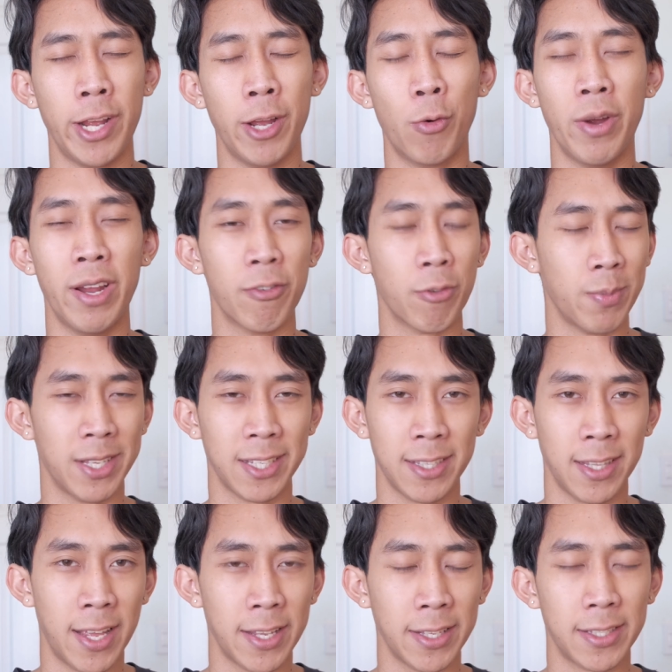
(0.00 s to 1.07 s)
away from
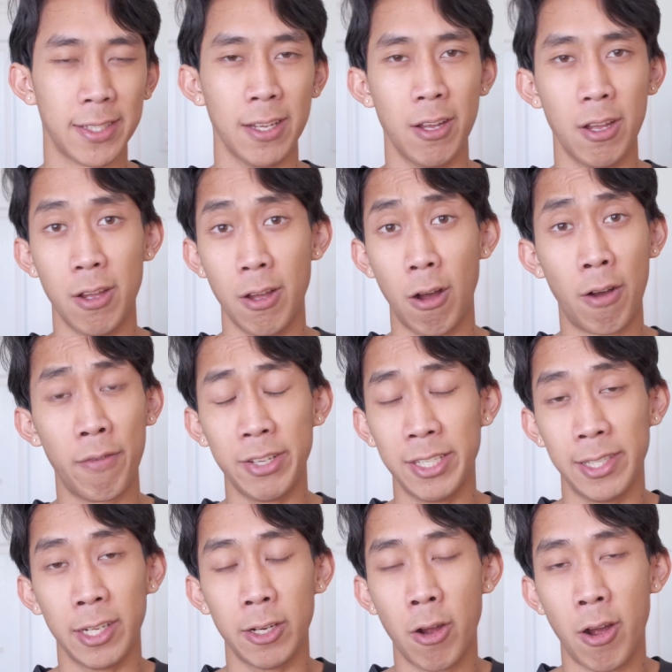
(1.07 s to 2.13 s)
this lens?
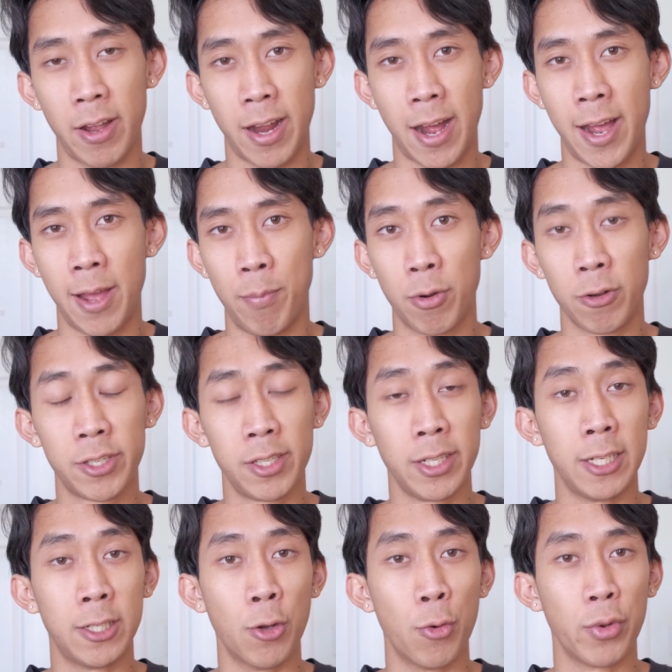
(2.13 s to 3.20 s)
Obviously not. I
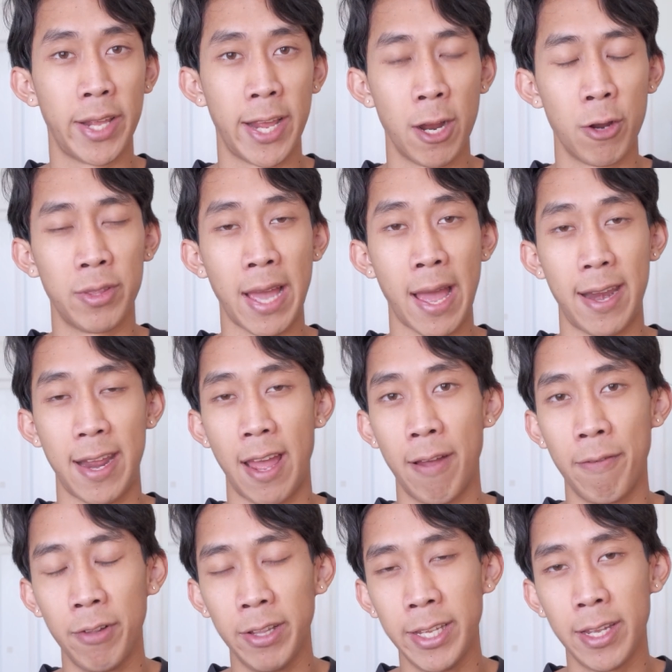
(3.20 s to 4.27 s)
personally don't care that
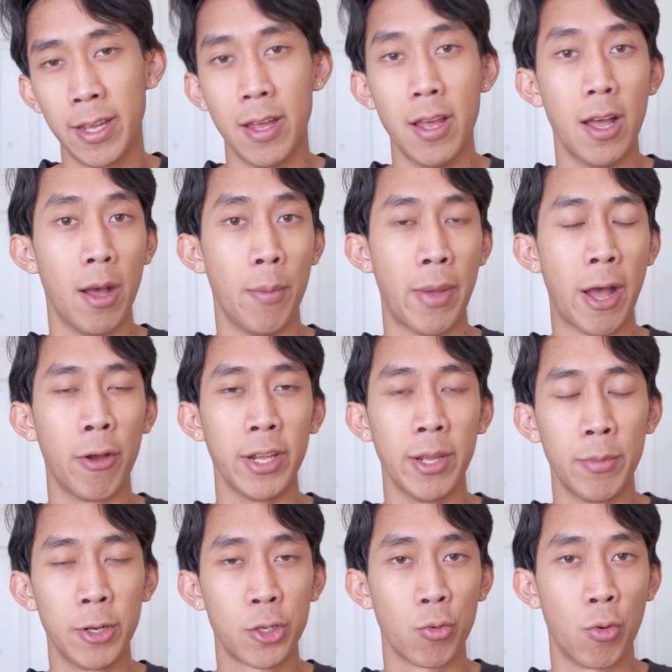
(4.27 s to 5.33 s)
heavily about
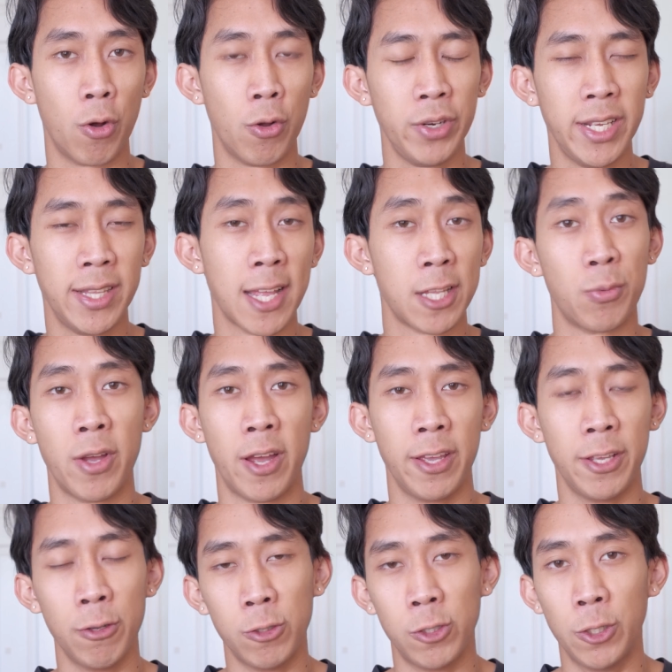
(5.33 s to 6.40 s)
image quality. That's why I
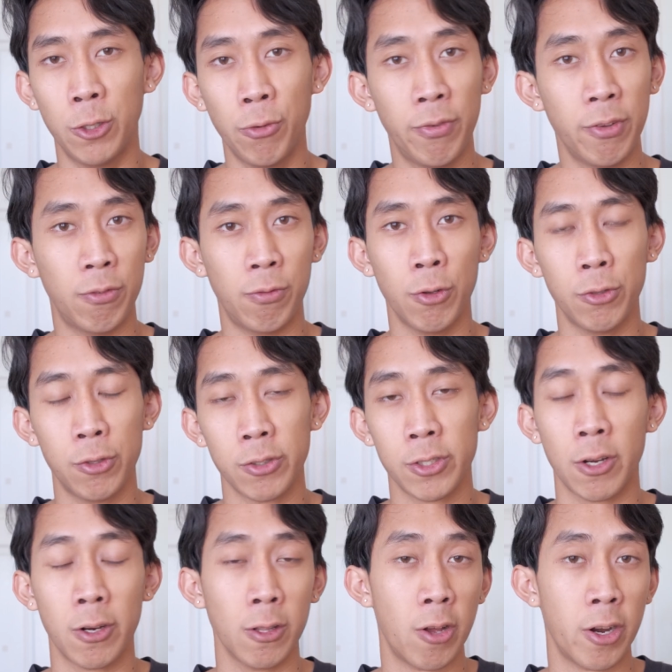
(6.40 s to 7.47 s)
use UV
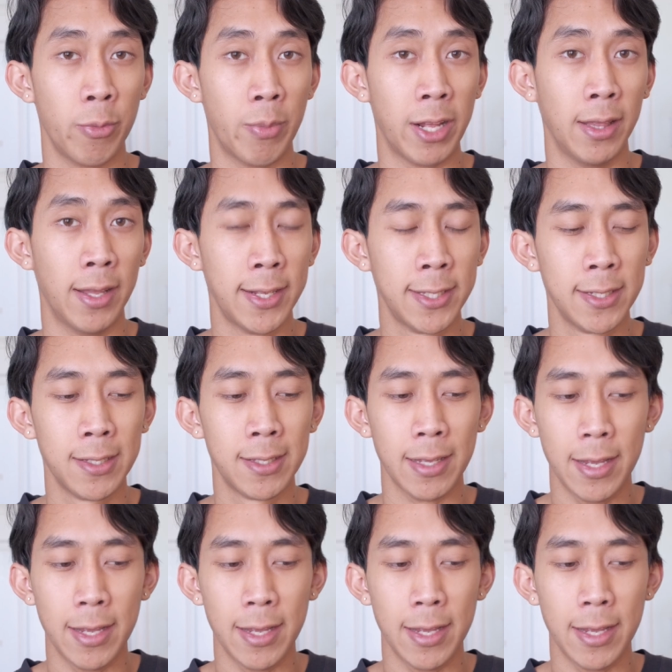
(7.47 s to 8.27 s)
filters on a lot of my lenses,